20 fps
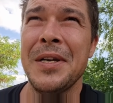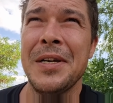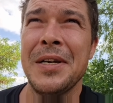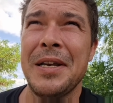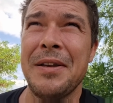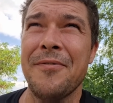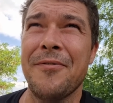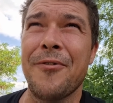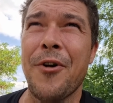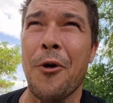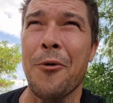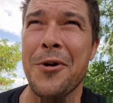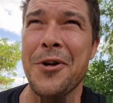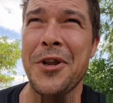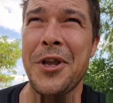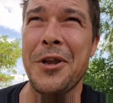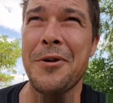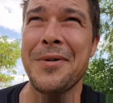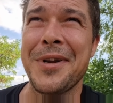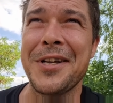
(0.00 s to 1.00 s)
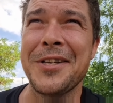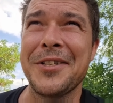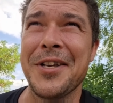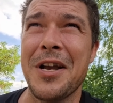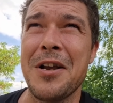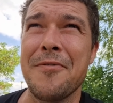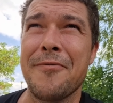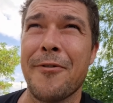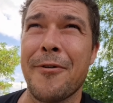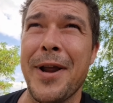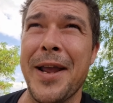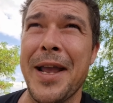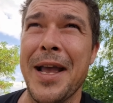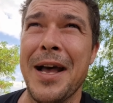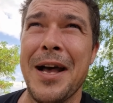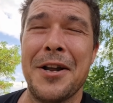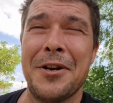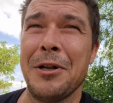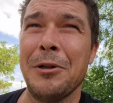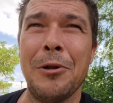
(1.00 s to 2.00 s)
in foreign units over
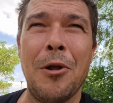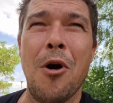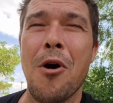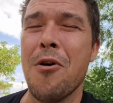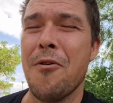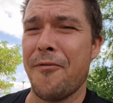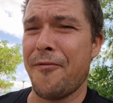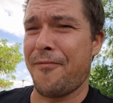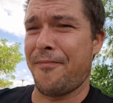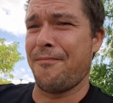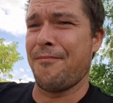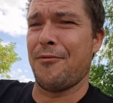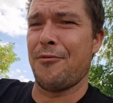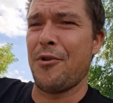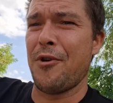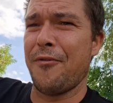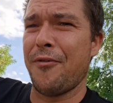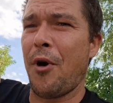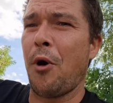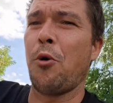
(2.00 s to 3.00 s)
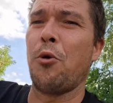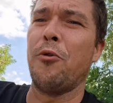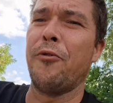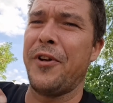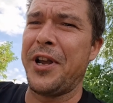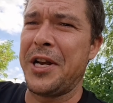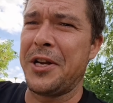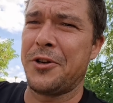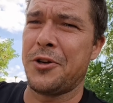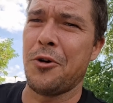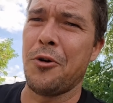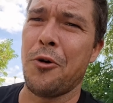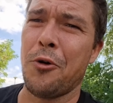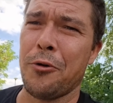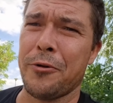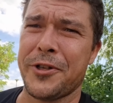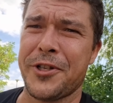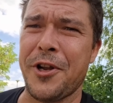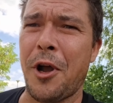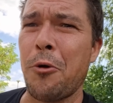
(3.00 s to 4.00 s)
here, and a lot of revolving
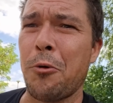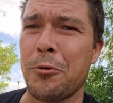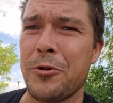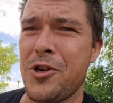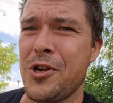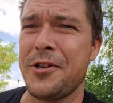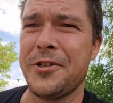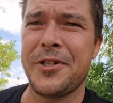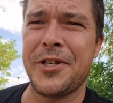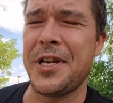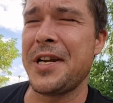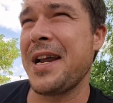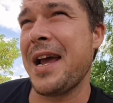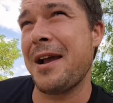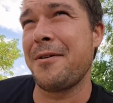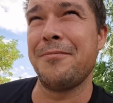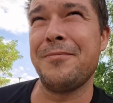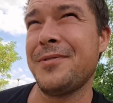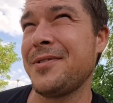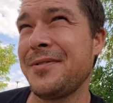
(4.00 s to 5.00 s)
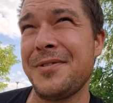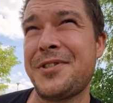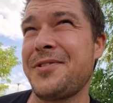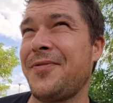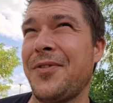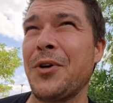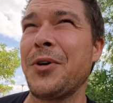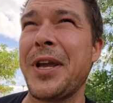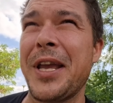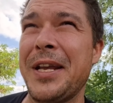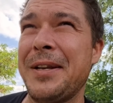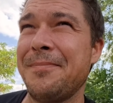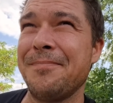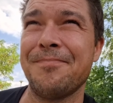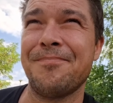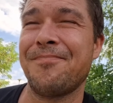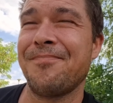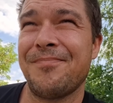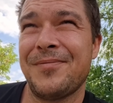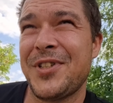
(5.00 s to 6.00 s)
door soldiers. You know, it's
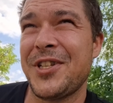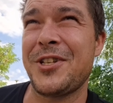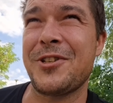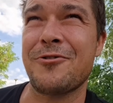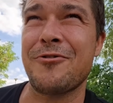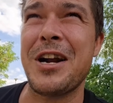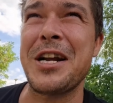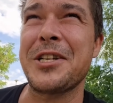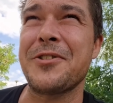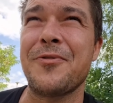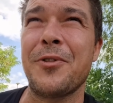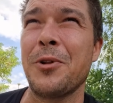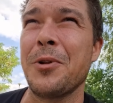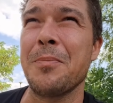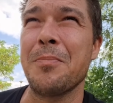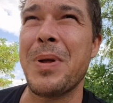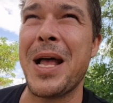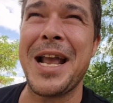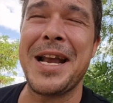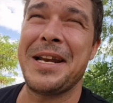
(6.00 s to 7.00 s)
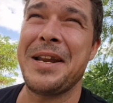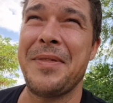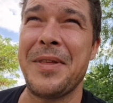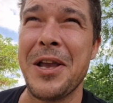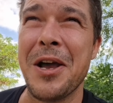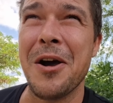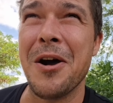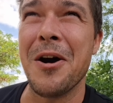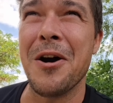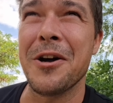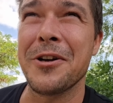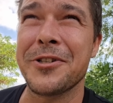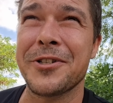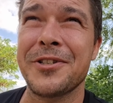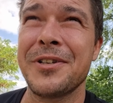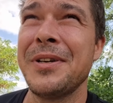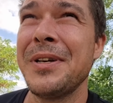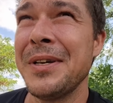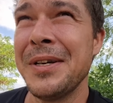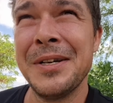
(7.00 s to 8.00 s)
fucking stressful and pain in the
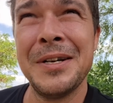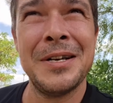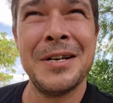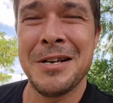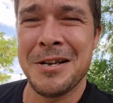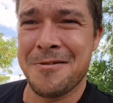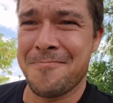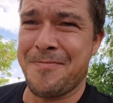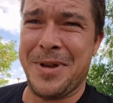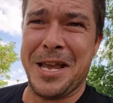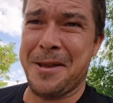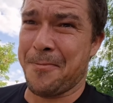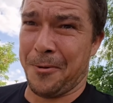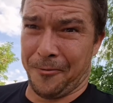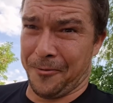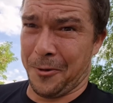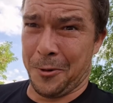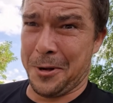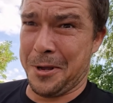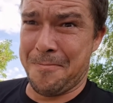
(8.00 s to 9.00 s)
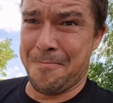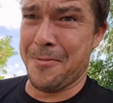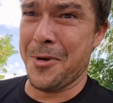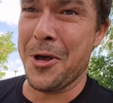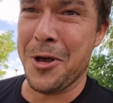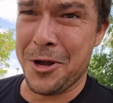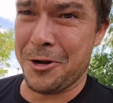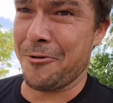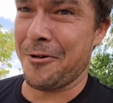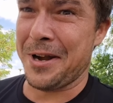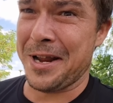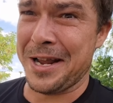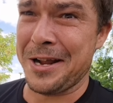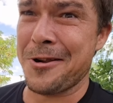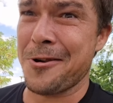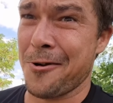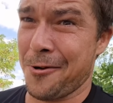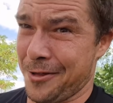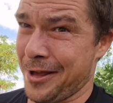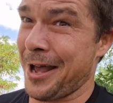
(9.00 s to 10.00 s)
arse. People fucking murdering
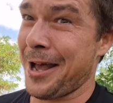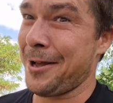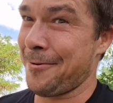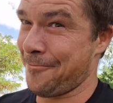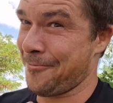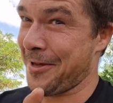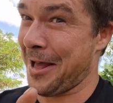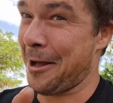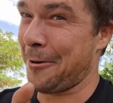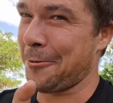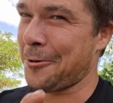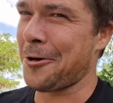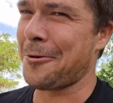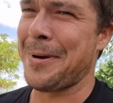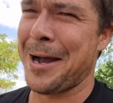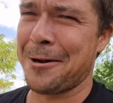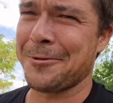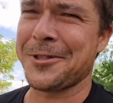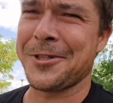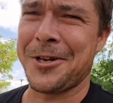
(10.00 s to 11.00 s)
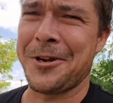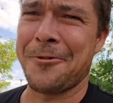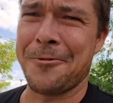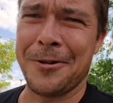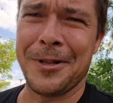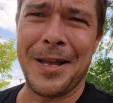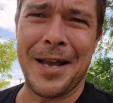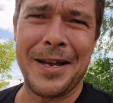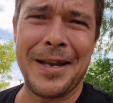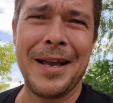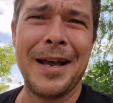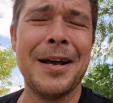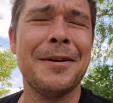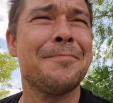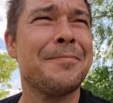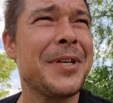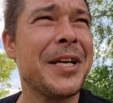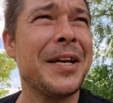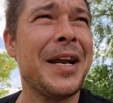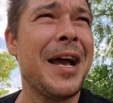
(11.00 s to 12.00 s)
each other. That'll come out sooner or later,
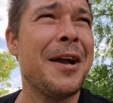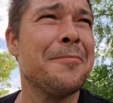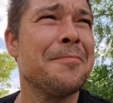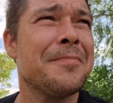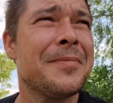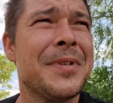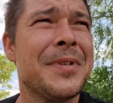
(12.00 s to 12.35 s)
you know,